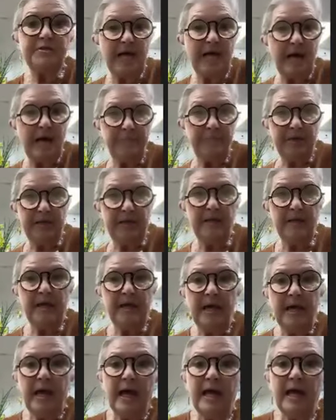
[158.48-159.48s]
the zapping,
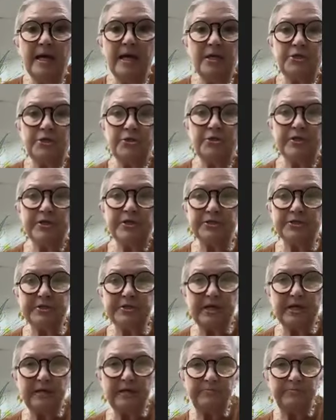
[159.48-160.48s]
and you can
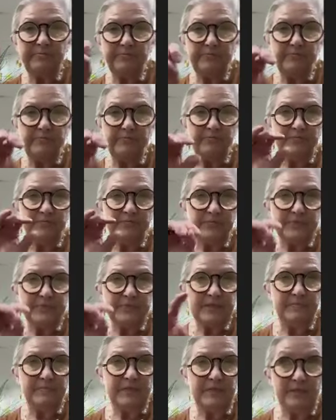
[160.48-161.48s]
see
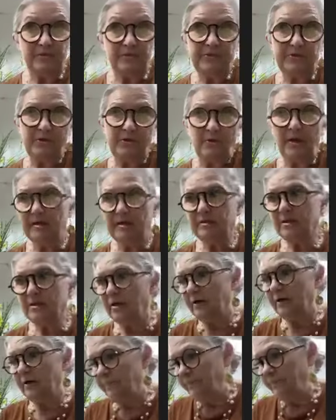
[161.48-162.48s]
some, like